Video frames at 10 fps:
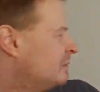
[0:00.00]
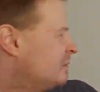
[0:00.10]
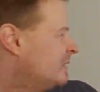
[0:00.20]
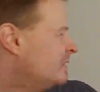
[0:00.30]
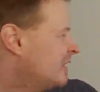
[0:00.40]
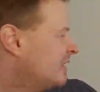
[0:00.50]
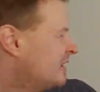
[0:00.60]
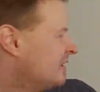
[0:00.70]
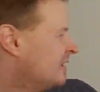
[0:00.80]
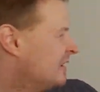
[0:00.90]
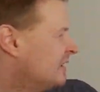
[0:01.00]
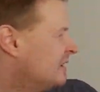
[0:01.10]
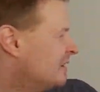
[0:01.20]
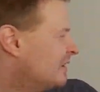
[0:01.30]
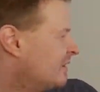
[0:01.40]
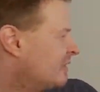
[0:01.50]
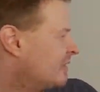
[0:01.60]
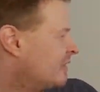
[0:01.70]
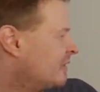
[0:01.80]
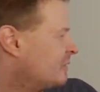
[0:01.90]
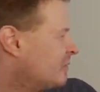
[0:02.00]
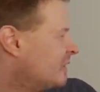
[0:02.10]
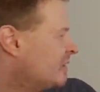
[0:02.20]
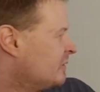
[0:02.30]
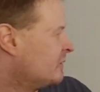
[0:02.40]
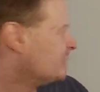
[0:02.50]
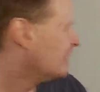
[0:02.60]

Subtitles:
BJ and our third friend who